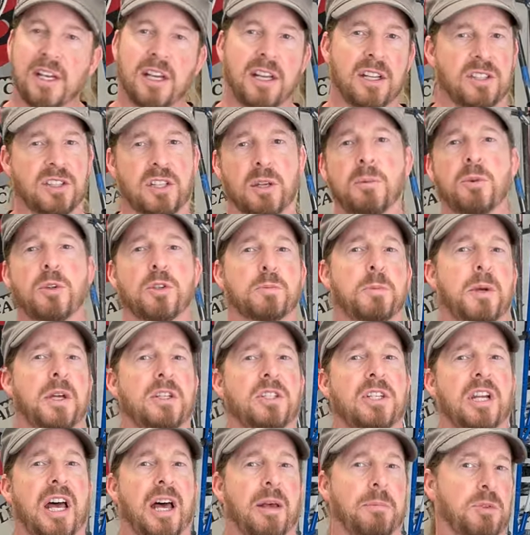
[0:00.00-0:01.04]
And some of those
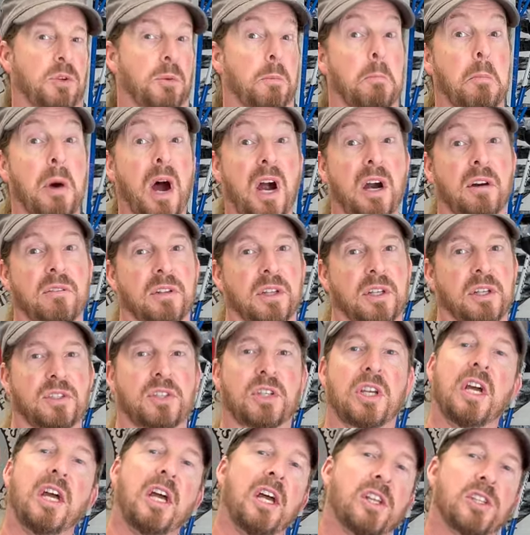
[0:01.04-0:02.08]
paint jobs are
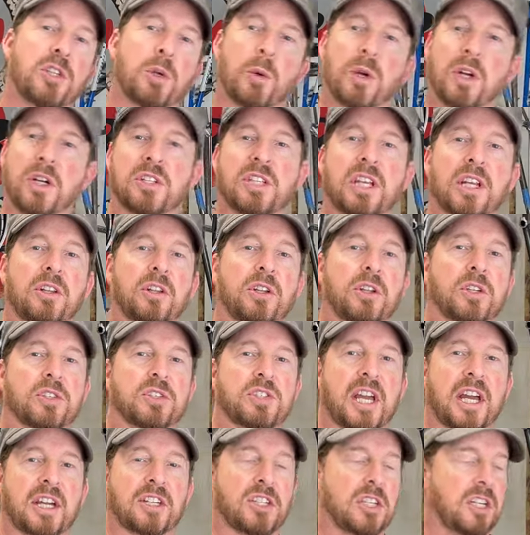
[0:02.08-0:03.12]
marvelous. So we're going to take a little
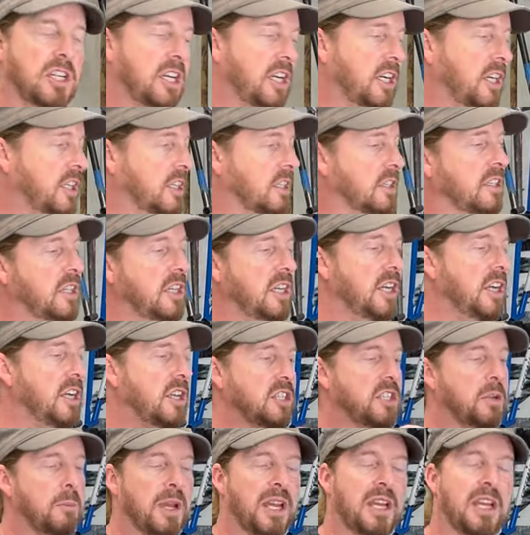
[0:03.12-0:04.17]
section here
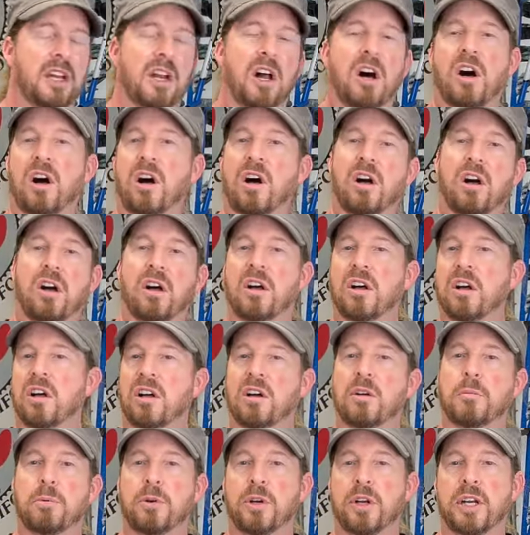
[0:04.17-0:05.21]
to make it
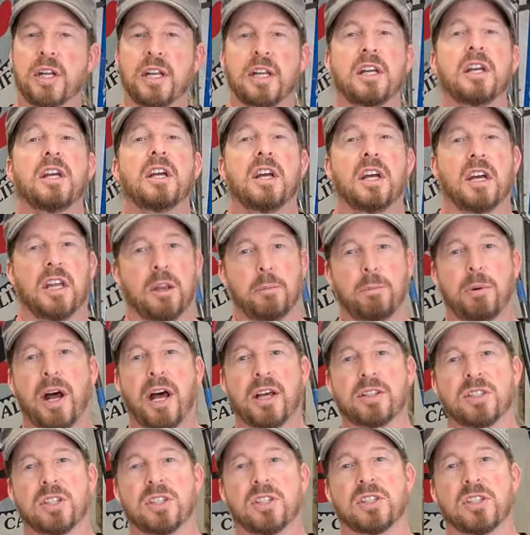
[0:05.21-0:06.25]
all pretty. And the
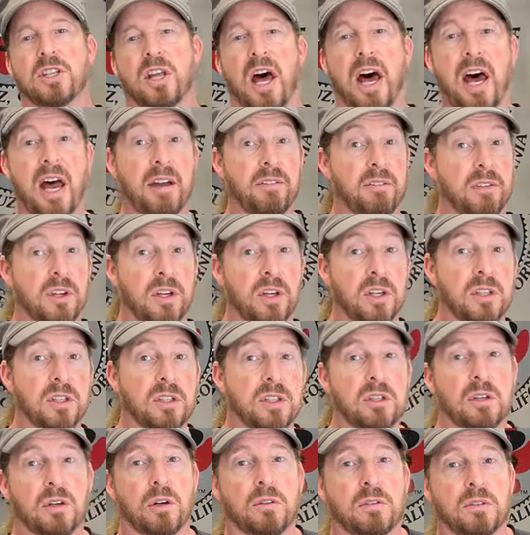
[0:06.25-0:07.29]
process that I've
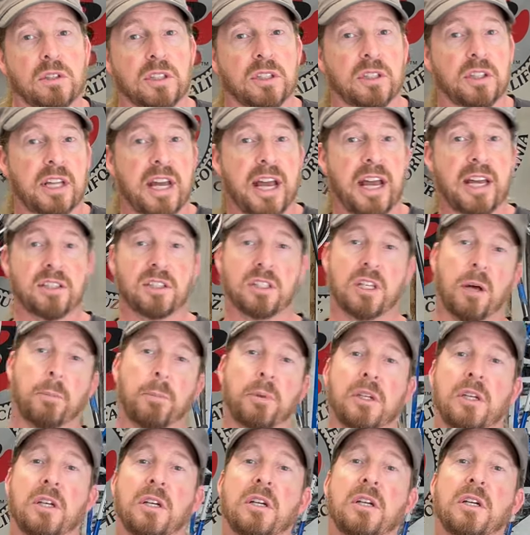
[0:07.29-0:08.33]
learned over the last
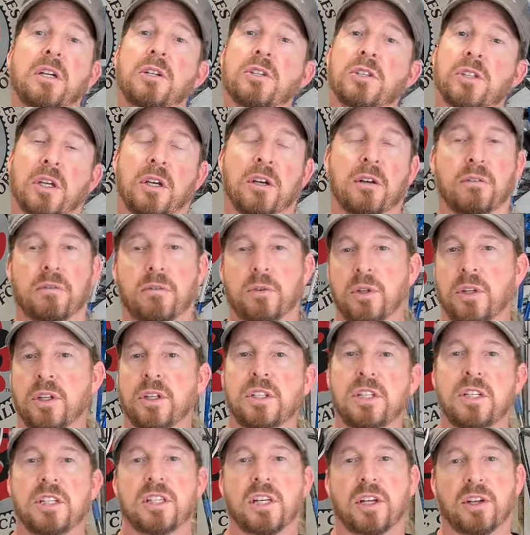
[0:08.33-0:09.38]
couple of years of really
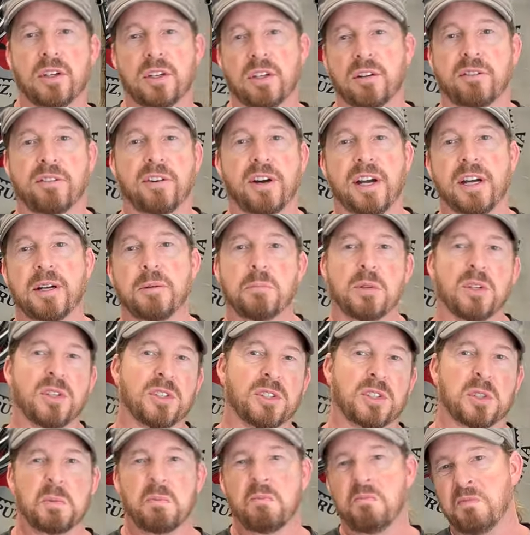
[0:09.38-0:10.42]
detailing the frame
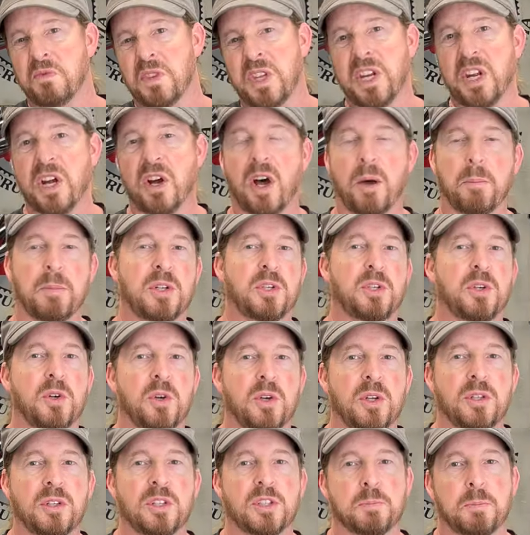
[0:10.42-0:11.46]
is, you know, I've been
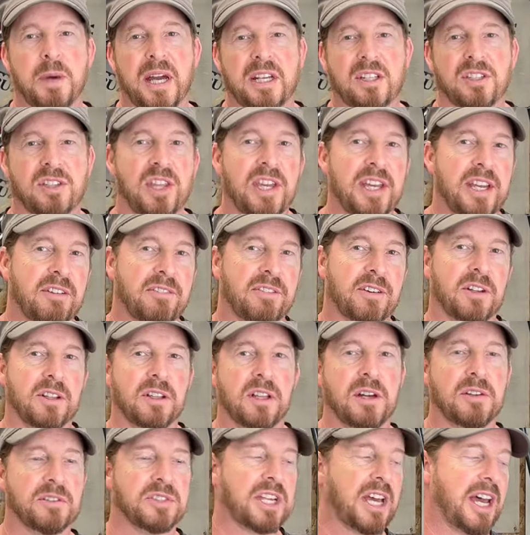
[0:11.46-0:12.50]
doing this bike thing for a
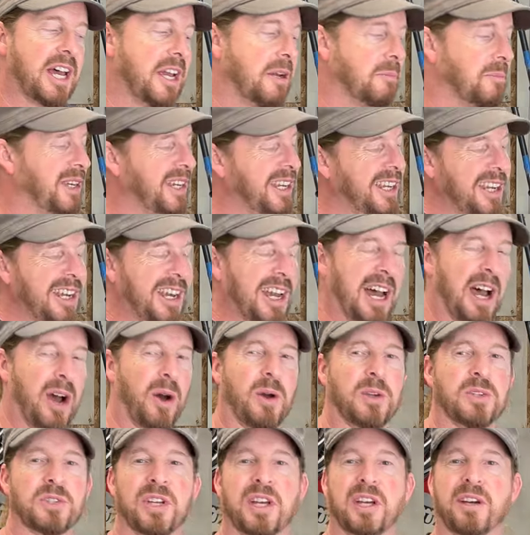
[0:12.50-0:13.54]
long time. I
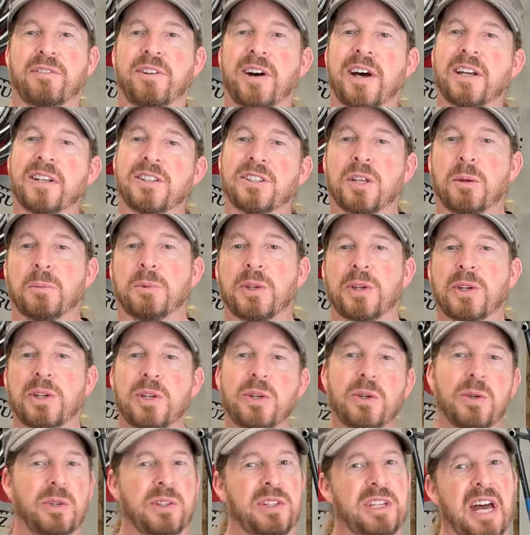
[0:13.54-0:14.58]
always like finding something
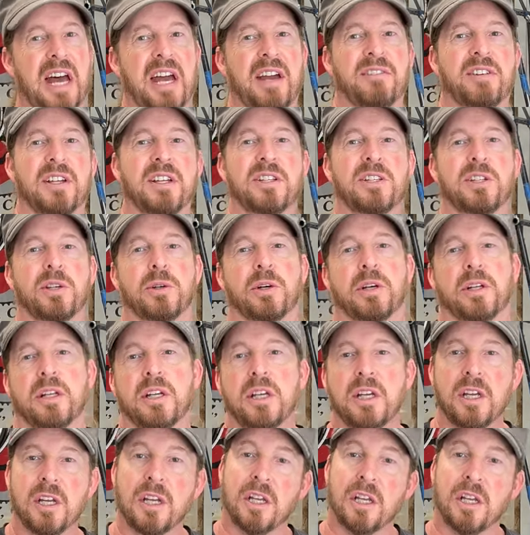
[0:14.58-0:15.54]
new and dived into it.